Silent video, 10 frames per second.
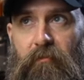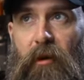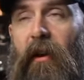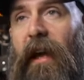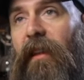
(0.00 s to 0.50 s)

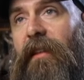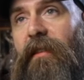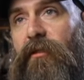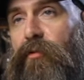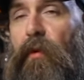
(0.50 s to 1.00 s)
brought out like
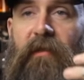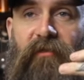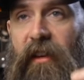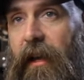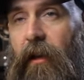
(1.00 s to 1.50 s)
this sweet
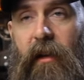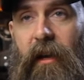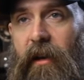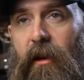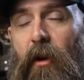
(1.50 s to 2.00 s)
vanilla
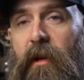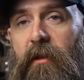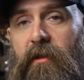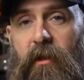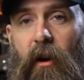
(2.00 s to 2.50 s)
kind of note in
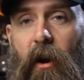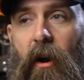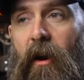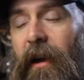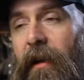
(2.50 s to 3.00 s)
the
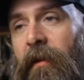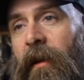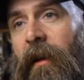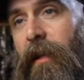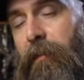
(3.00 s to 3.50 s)
cigar and
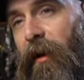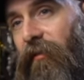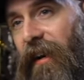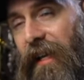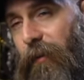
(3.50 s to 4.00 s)
the
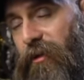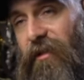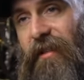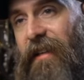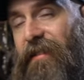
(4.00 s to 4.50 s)
Balvenie
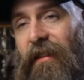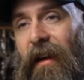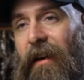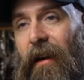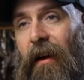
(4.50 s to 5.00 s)
just tasted
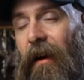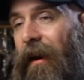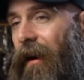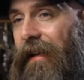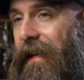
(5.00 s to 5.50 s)
like
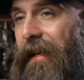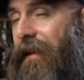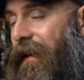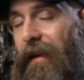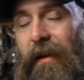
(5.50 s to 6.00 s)

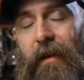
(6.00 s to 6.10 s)
honey and